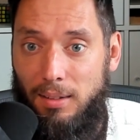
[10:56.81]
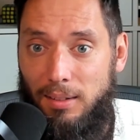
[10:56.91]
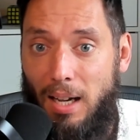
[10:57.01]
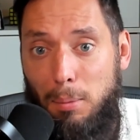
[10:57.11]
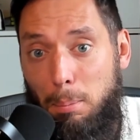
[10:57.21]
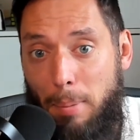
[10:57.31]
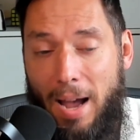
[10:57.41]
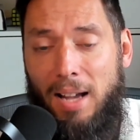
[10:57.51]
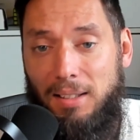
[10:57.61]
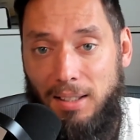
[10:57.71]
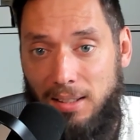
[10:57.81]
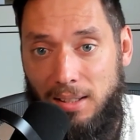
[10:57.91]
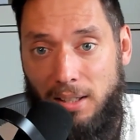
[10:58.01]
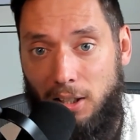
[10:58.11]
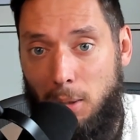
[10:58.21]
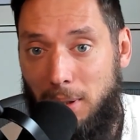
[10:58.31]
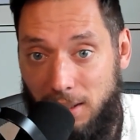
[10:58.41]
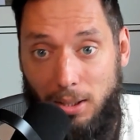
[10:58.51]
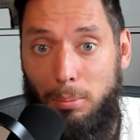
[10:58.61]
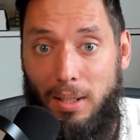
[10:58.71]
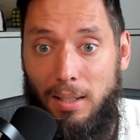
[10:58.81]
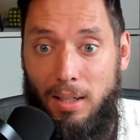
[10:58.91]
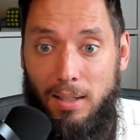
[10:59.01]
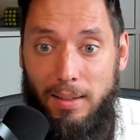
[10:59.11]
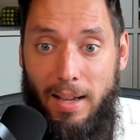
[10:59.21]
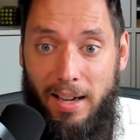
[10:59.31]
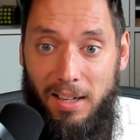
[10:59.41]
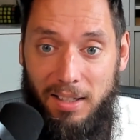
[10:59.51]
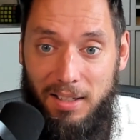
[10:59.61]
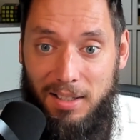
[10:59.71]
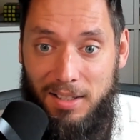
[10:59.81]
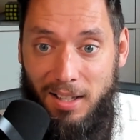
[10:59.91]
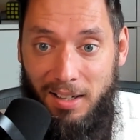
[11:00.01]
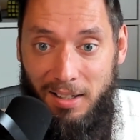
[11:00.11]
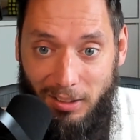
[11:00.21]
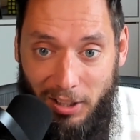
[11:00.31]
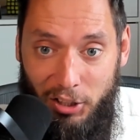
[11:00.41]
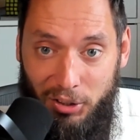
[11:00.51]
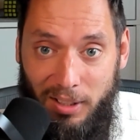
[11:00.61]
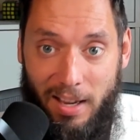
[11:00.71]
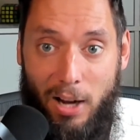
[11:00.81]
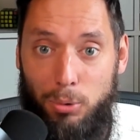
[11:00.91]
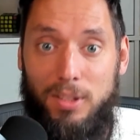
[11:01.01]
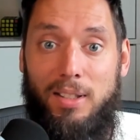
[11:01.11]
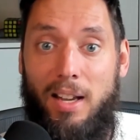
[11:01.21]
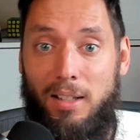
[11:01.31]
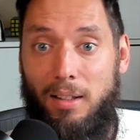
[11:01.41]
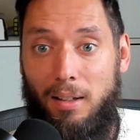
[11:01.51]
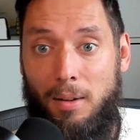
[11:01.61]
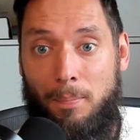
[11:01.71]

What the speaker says: Not bad necessarily, but something that is literally outstanding.